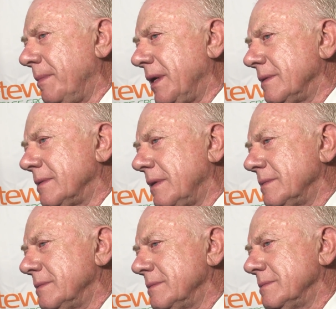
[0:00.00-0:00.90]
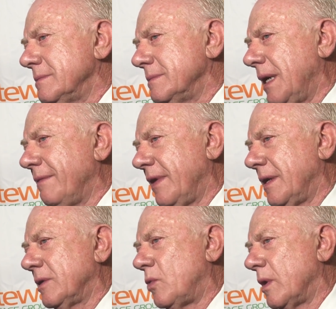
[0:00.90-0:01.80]
mean, I've
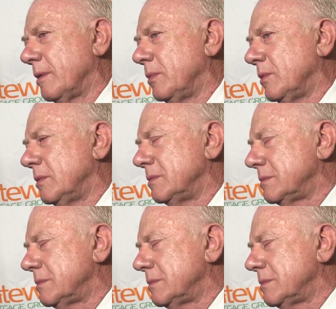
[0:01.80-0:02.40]
had incredible,